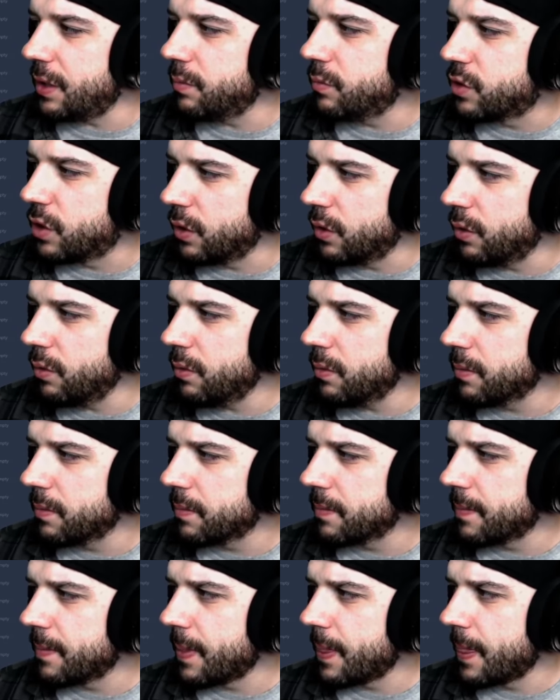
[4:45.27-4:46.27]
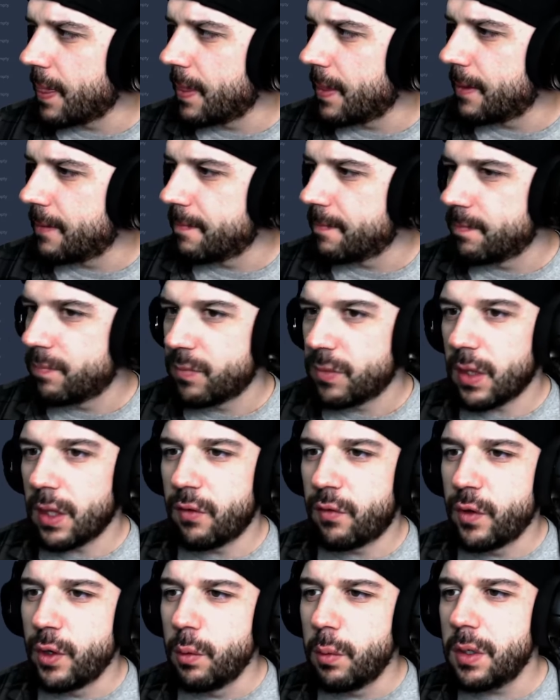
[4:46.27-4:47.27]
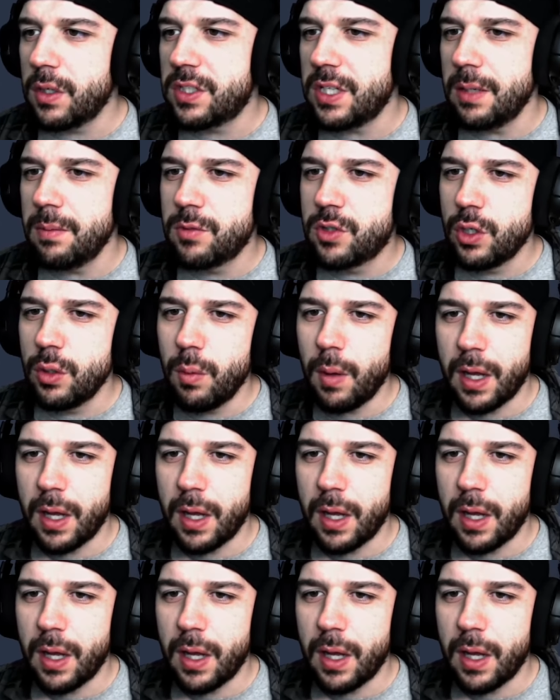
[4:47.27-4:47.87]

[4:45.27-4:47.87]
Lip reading: 2? If you were team 2,